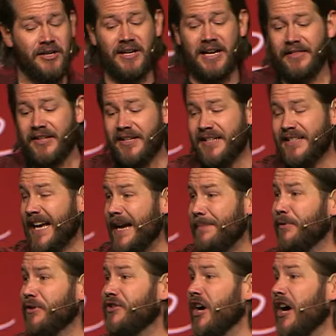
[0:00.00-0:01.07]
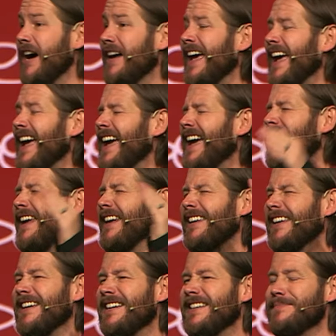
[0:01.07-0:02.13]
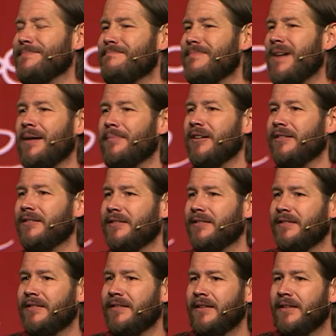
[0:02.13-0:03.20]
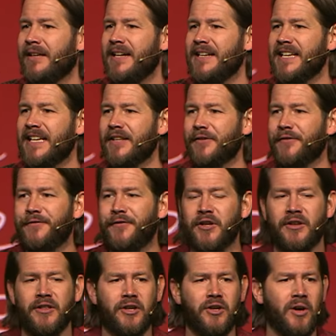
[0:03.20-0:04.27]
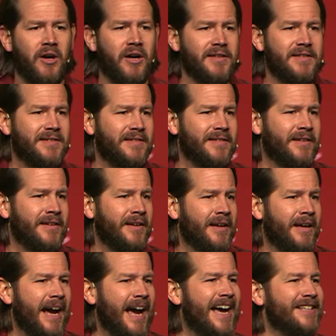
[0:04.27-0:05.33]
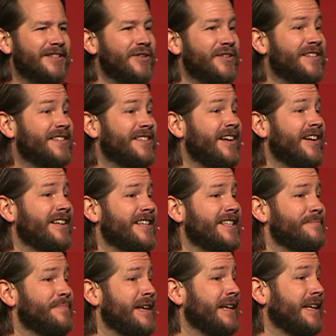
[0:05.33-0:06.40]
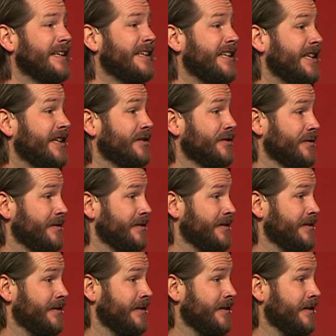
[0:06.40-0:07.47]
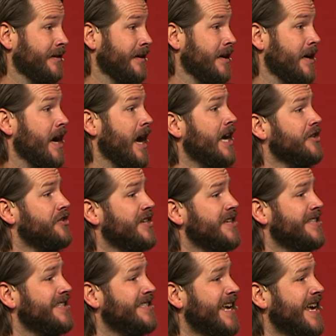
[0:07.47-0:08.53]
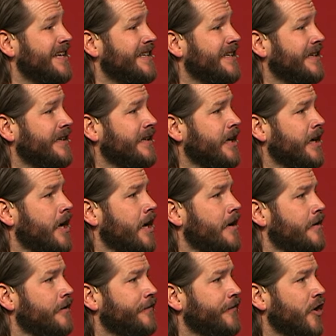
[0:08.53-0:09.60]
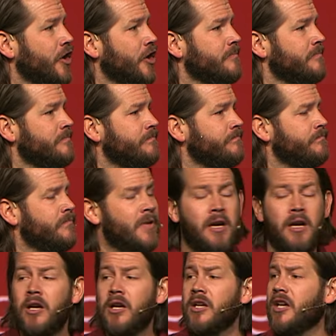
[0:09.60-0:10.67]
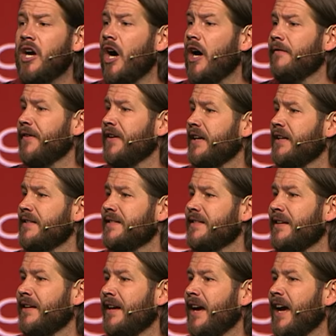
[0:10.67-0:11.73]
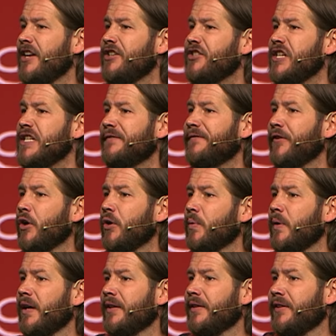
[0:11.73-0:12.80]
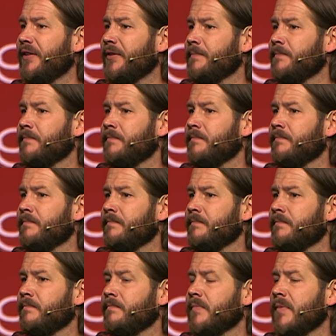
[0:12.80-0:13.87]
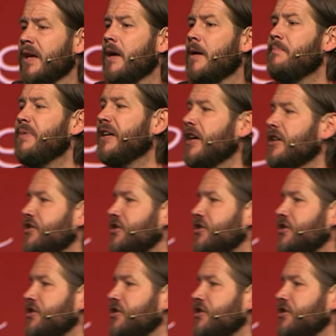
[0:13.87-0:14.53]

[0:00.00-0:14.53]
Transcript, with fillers: You got the disciple John and his mama is at the foot of the cross as her son is being killed. And she's standing firm, confident, and she's filled with because